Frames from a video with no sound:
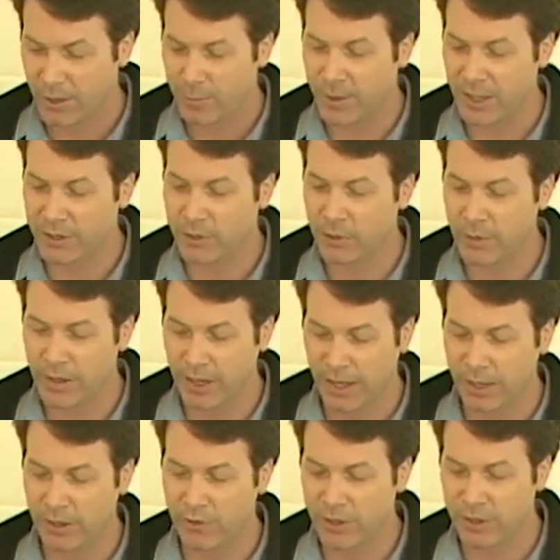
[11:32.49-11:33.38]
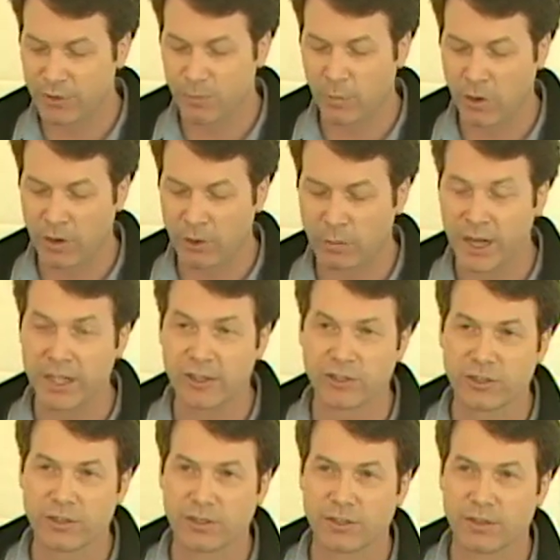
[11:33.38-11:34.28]
but to an ignorance more
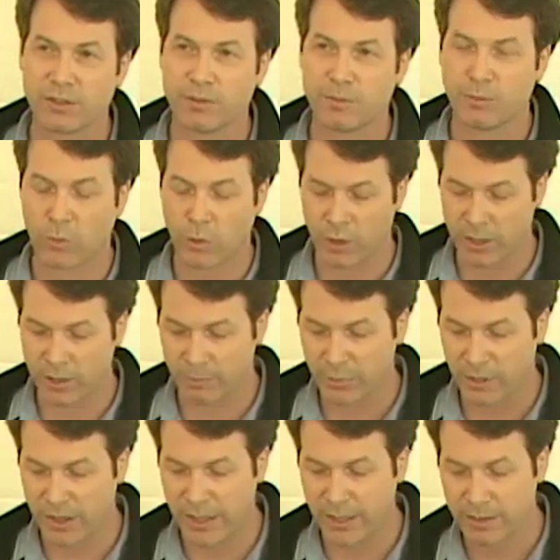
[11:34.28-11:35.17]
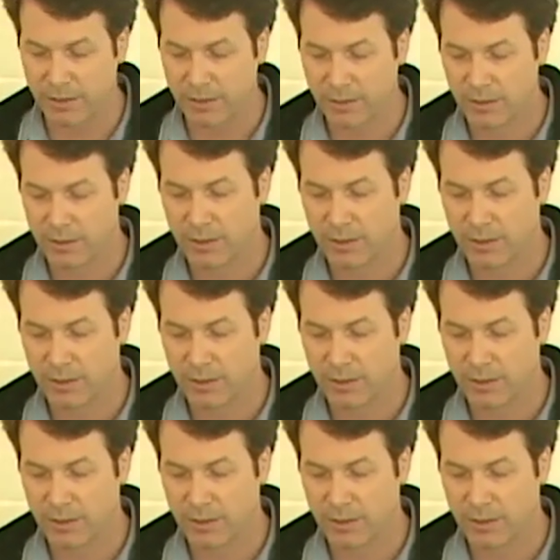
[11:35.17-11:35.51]
rich, more complete,